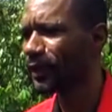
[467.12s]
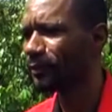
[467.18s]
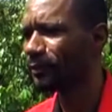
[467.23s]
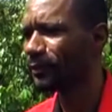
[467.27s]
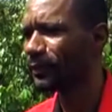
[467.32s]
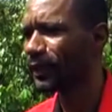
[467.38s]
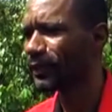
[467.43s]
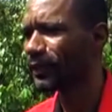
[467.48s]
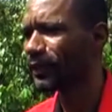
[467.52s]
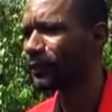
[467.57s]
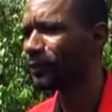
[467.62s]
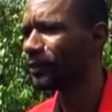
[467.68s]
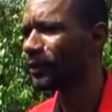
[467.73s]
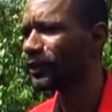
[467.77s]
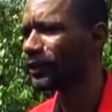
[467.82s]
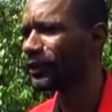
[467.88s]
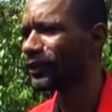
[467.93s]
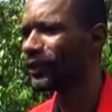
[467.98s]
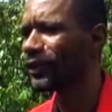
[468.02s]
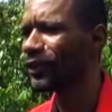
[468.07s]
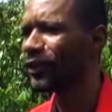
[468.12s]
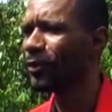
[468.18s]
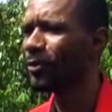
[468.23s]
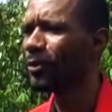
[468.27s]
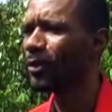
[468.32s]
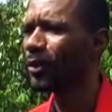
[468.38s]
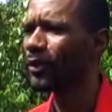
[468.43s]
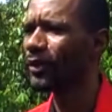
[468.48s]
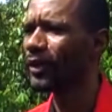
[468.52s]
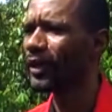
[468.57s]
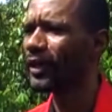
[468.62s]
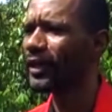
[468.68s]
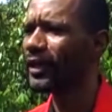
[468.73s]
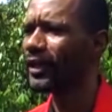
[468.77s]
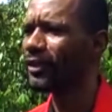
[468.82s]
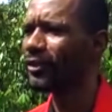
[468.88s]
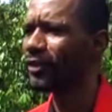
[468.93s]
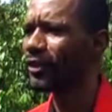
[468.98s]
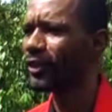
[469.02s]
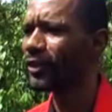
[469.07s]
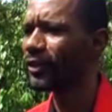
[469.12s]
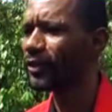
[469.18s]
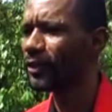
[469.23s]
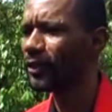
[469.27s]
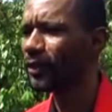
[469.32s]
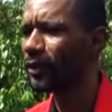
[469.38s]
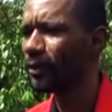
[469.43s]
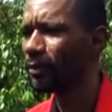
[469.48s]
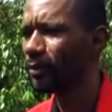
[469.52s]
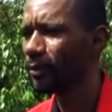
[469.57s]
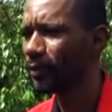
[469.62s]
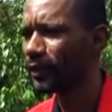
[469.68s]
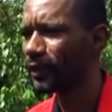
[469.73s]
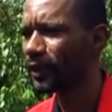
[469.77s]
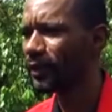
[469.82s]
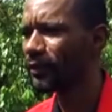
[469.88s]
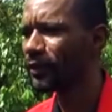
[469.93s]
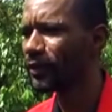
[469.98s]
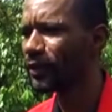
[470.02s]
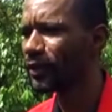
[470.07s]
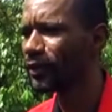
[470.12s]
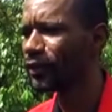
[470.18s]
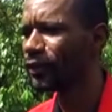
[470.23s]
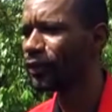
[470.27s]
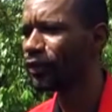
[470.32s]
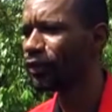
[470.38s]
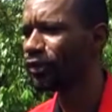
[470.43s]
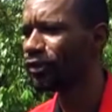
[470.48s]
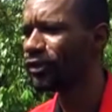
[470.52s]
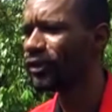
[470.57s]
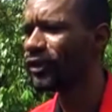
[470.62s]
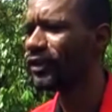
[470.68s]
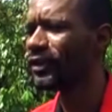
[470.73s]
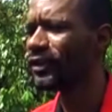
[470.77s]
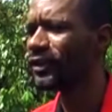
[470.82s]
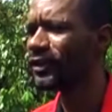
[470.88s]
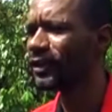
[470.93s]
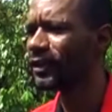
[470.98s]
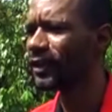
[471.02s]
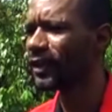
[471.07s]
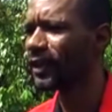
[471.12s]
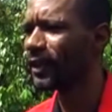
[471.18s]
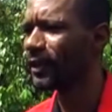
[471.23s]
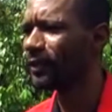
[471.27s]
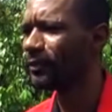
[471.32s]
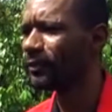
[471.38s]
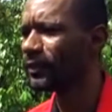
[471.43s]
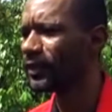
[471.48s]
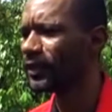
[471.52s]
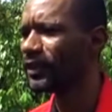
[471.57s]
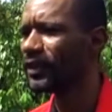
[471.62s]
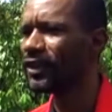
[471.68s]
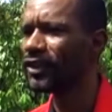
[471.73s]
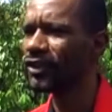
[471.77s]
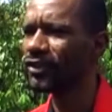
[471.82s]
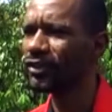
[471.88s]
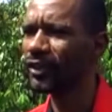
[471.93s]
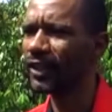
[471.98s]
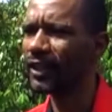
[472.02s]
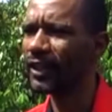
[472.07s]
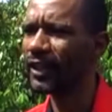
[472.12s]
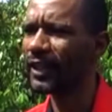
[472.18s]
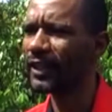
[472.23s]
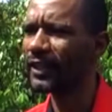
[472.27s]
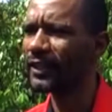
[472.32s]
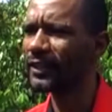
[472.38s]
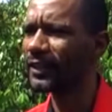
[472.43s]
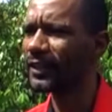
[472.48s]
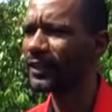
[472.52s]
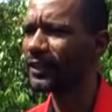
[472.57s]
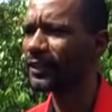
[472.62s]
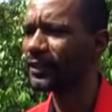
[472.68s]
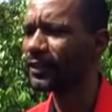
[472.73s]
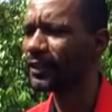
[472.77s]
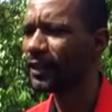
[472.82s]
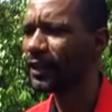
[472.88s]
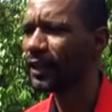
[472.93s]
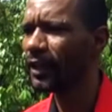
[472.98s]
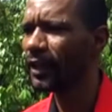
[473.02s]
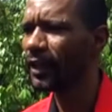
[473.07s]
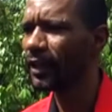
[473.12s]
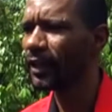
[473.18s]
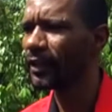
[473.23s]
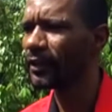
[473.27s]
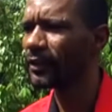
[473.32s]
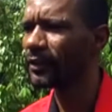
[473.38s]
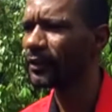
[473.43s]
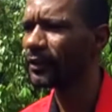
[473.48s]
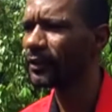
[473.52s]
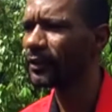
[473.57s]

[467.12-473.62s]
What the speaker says: That's as much as I know about that area. But I've heard stories in history class and